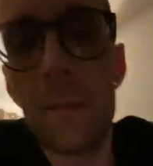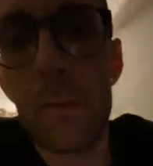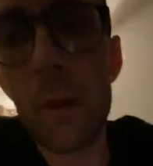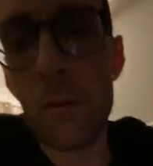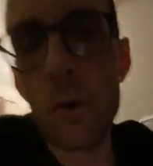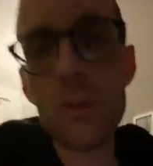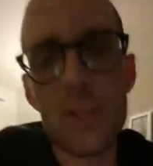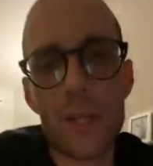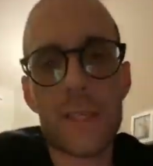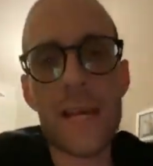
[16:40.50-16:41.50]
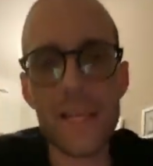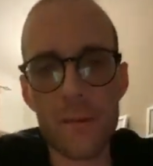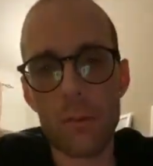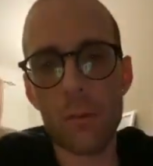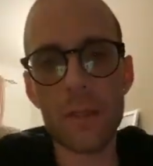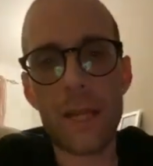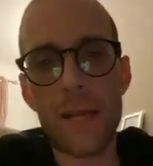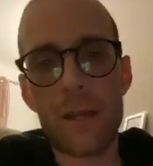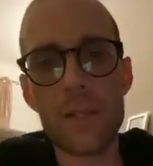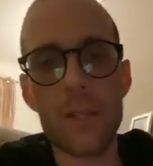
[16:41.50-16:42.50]
they were all successful, weren't they?
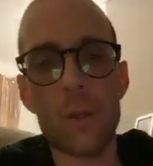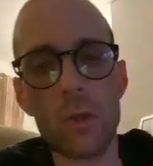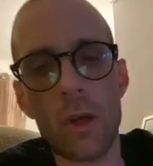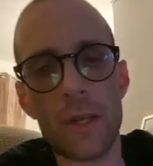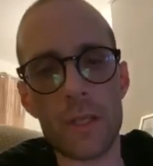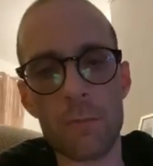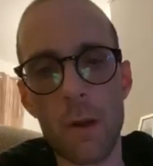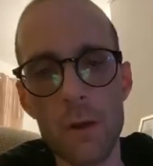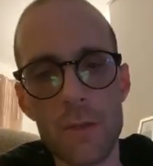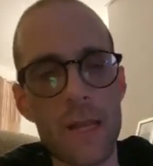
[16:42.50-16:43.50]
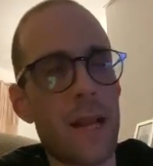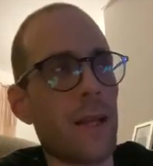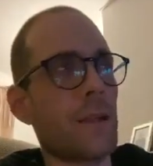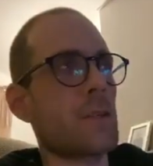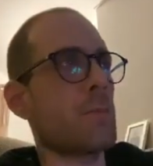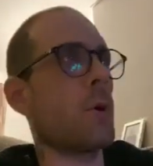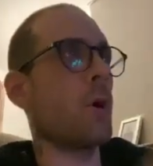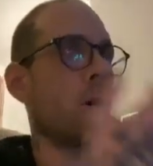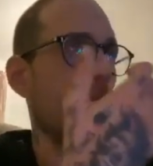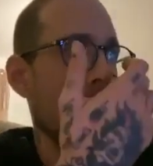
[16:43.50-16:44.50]
Because they all got exposed, Alex.
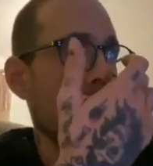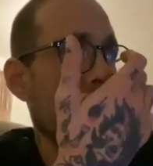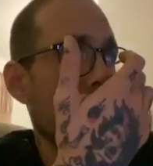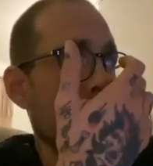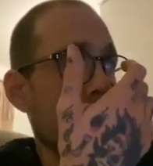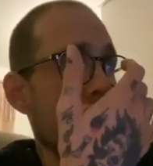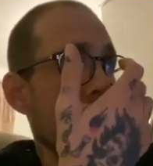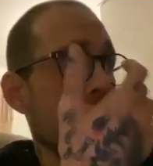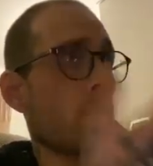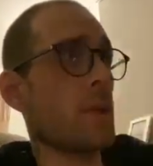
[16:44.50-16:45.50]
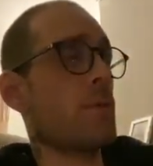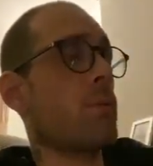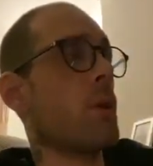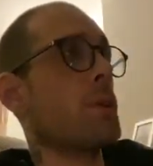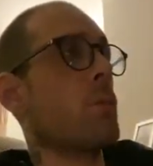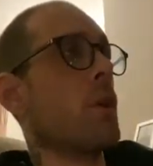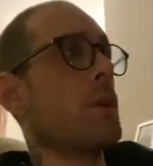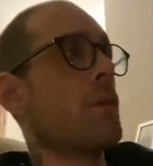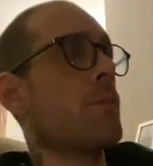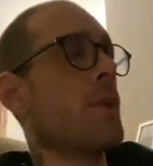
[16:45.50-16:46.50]
But it depends on what
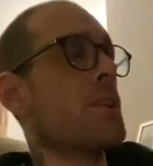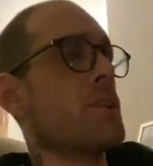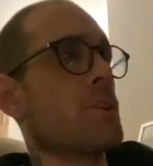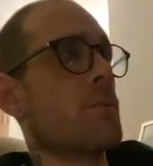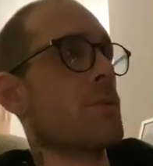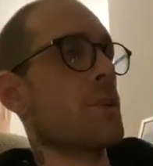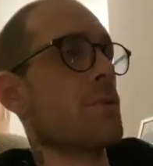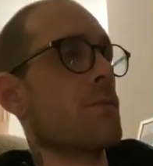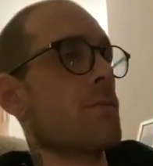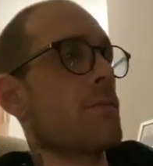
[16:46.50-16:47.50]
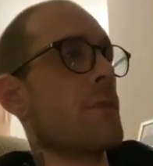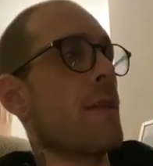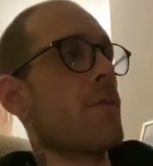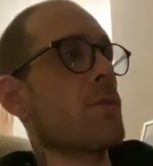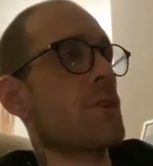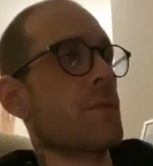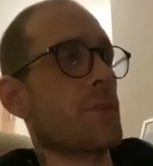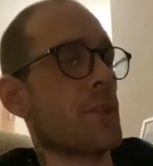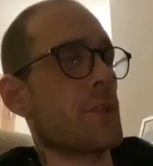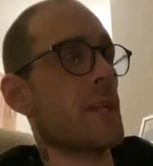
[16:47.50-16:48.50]
you registered levels of
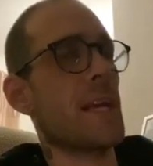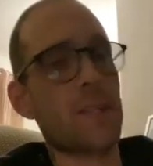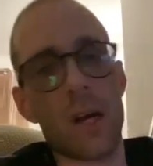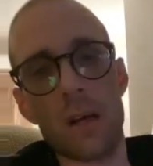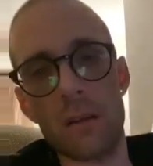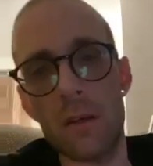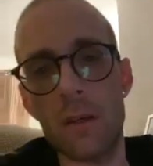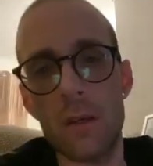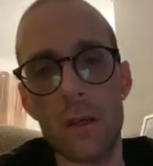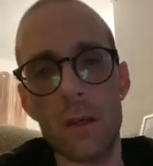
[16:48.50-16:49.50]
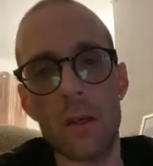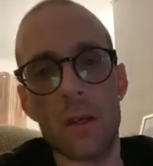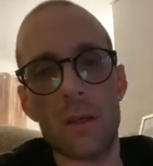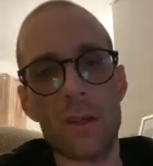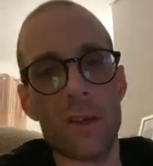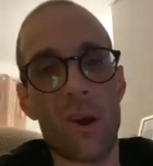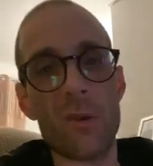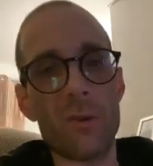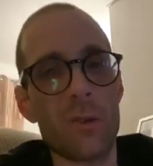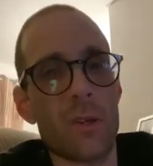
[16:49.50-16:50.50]
success on. You
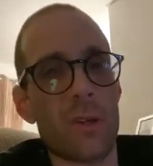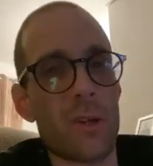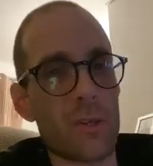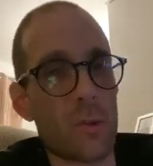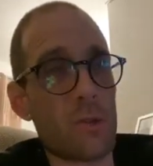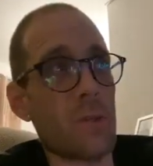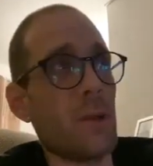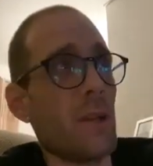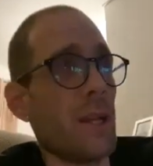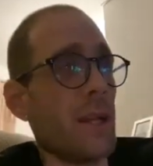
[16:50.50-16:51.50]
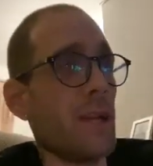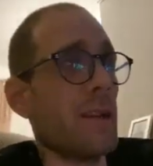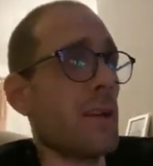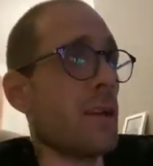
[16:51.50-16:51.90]
know, because ultimately,